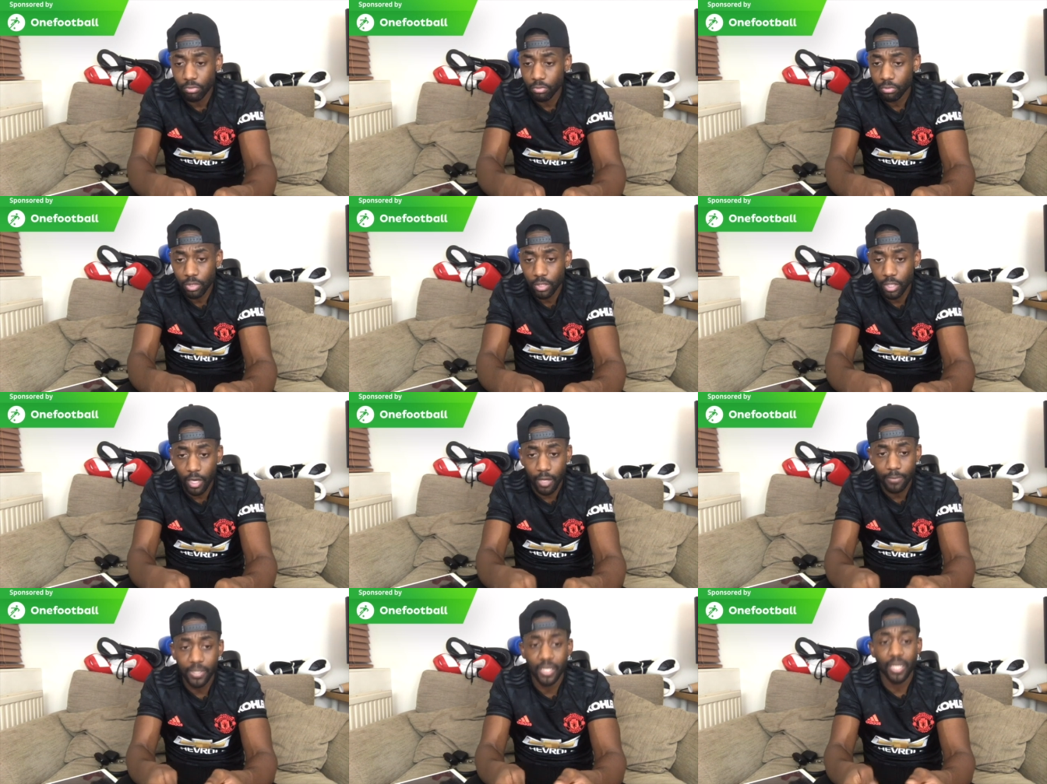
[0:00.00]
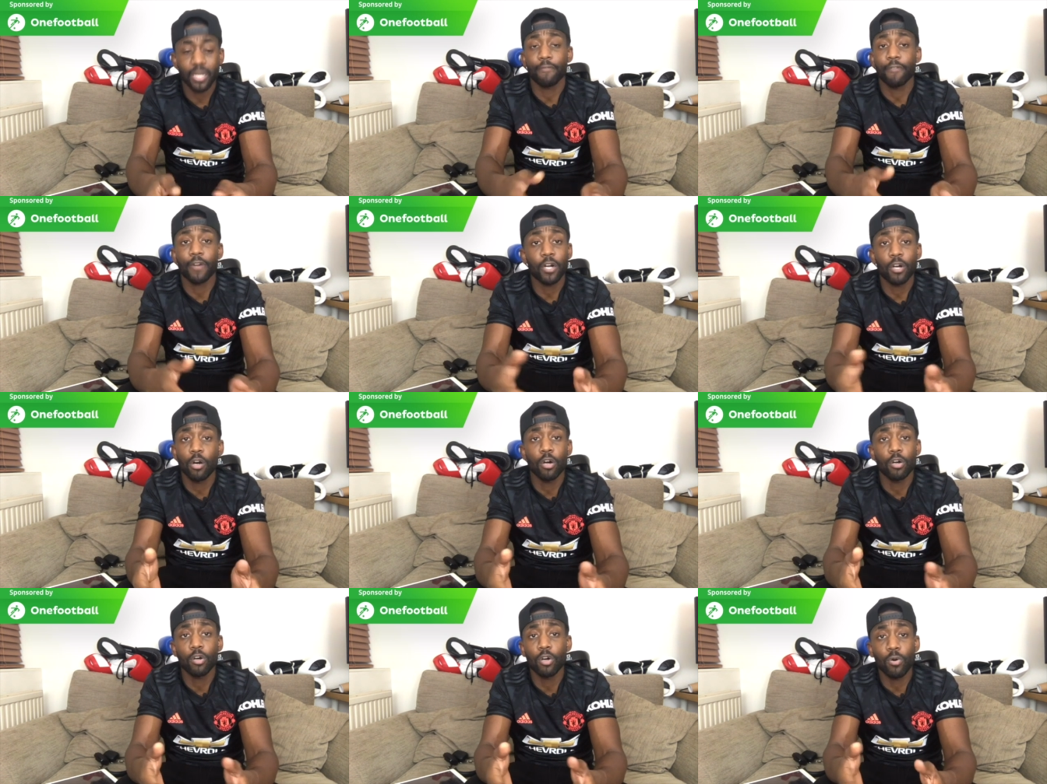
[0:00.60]
Do you know what I'm saying? If I
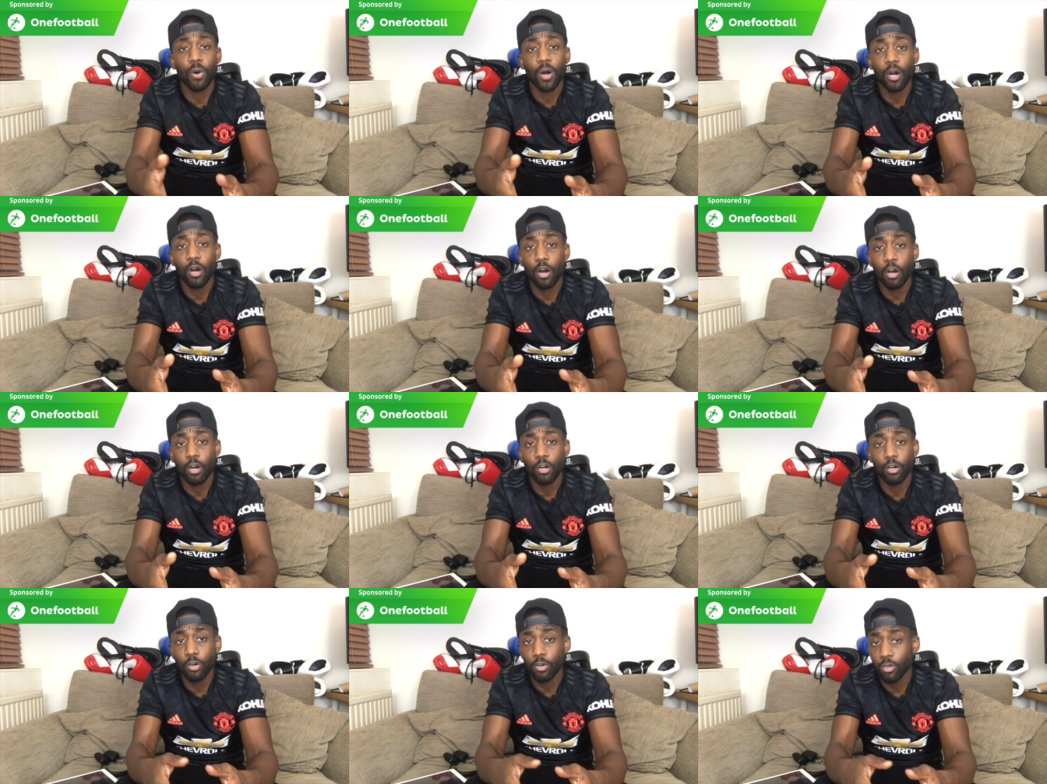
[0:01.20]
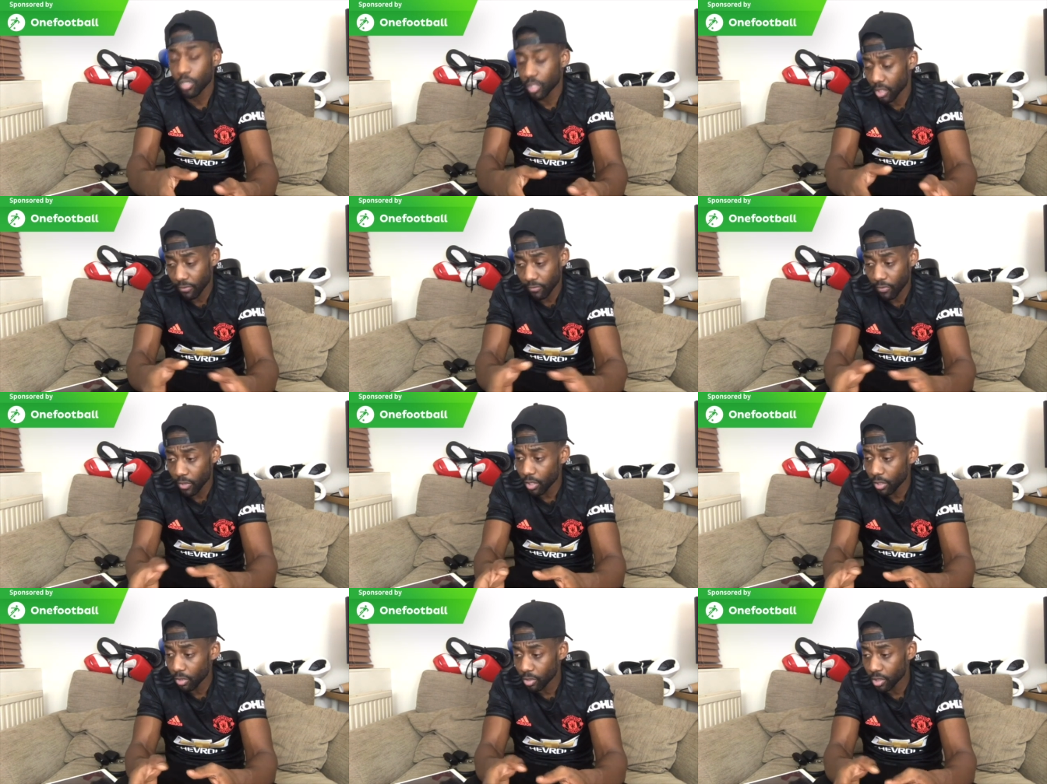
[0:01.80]
can't go, I can't go because I've
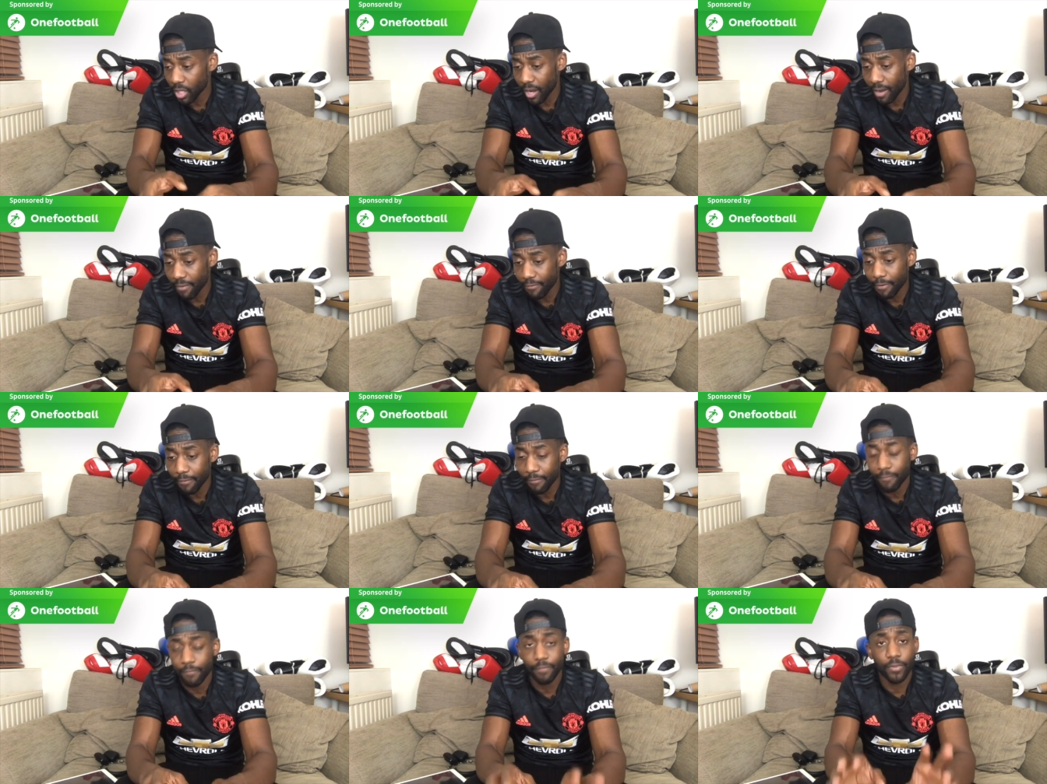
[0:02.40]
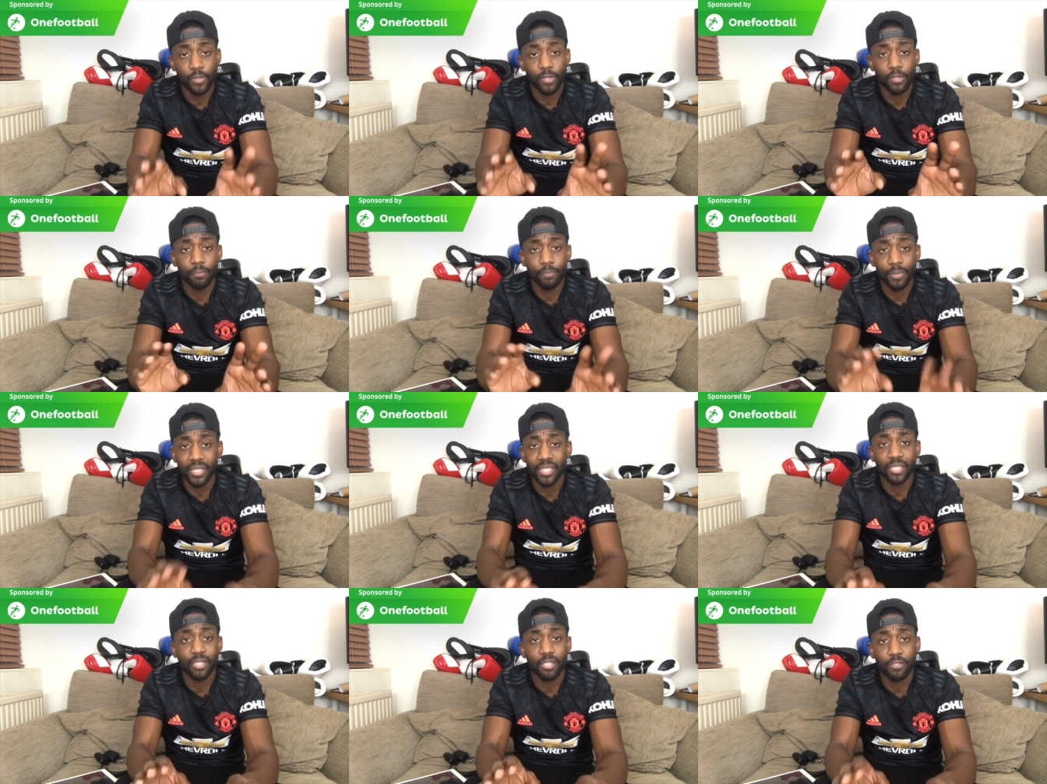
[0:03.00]
got loads of other
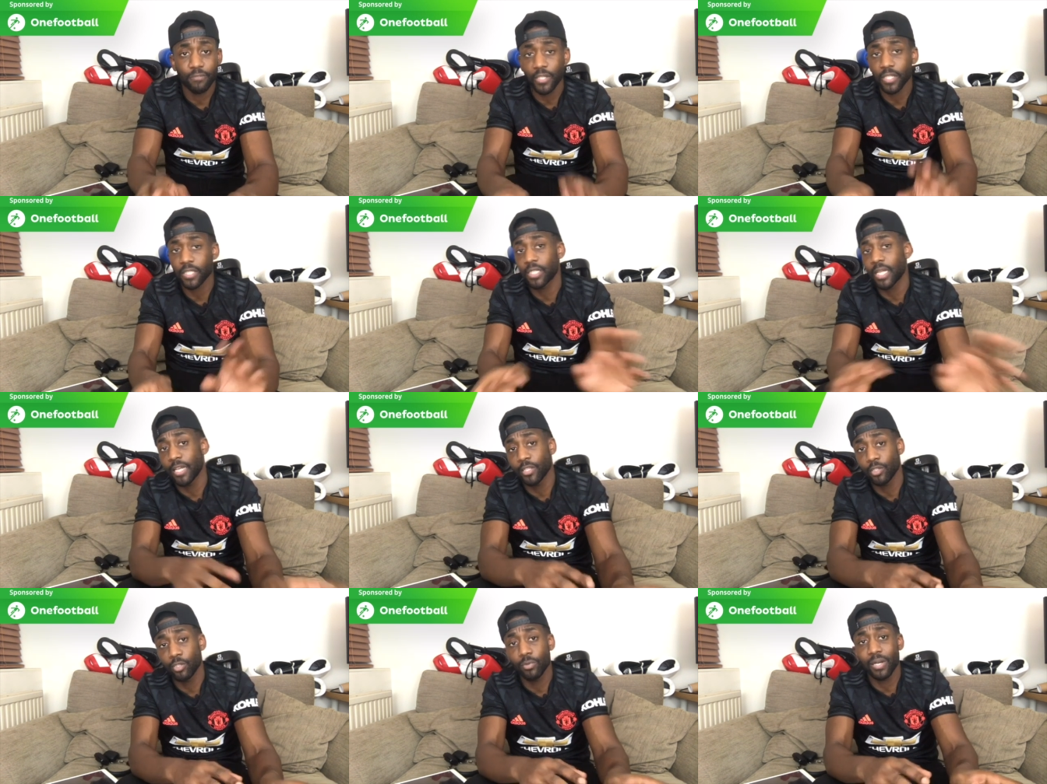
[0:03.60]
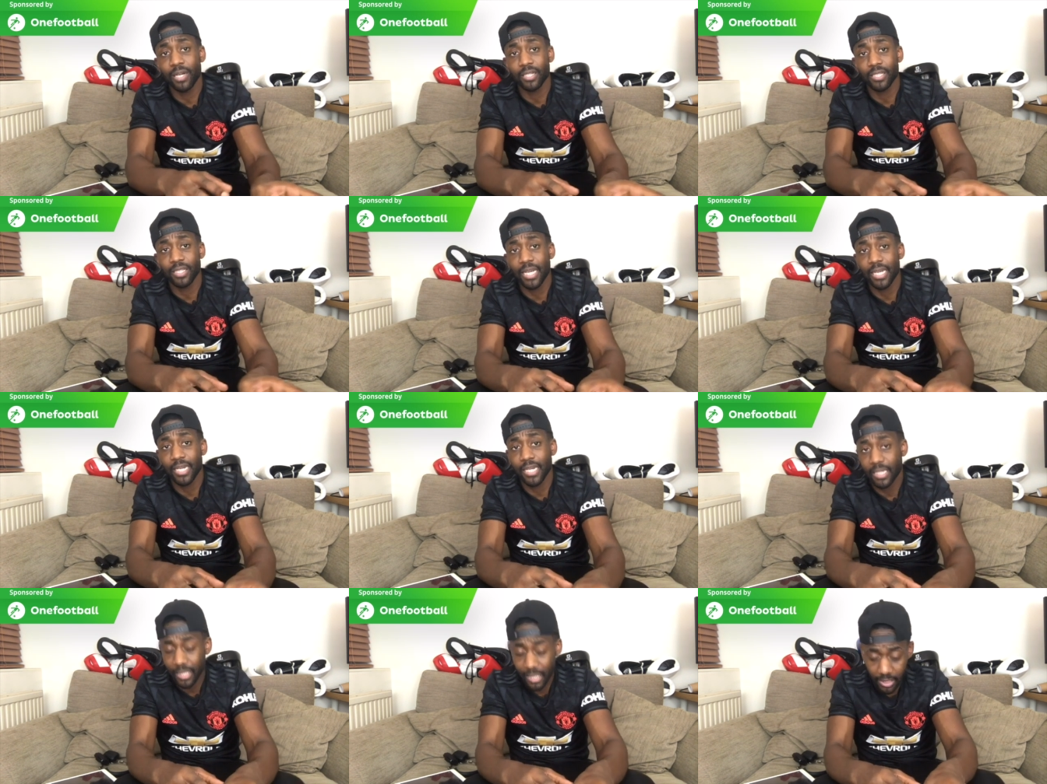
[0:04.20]
business things that I do outside
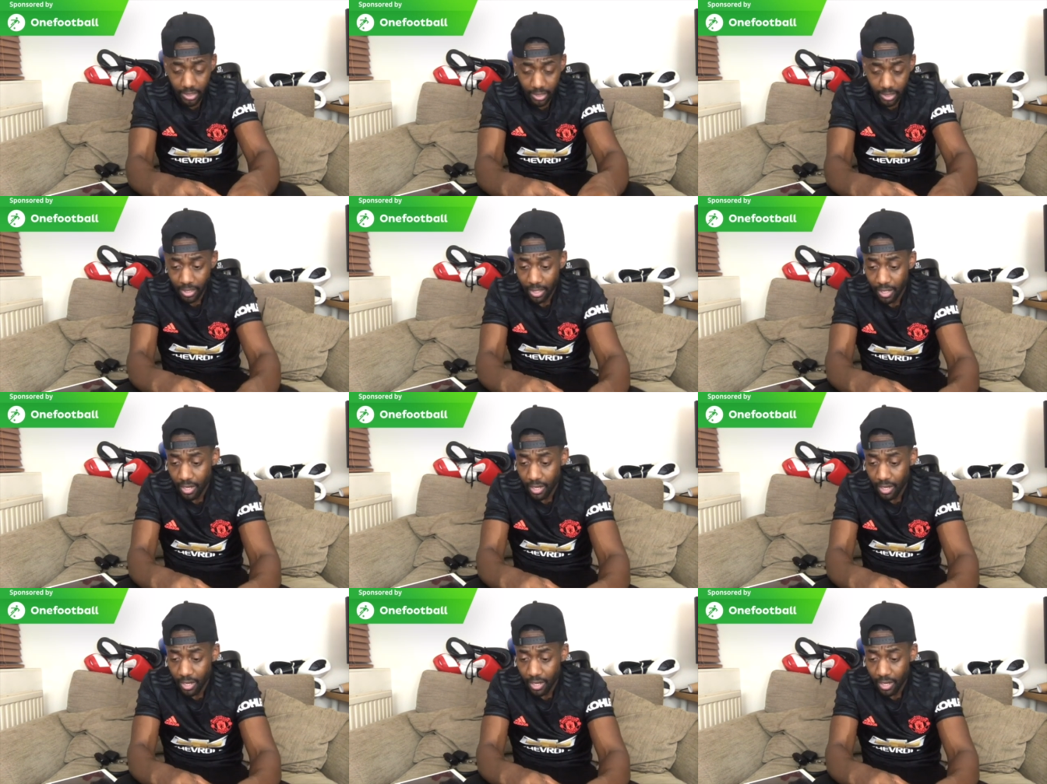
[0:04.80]
of this.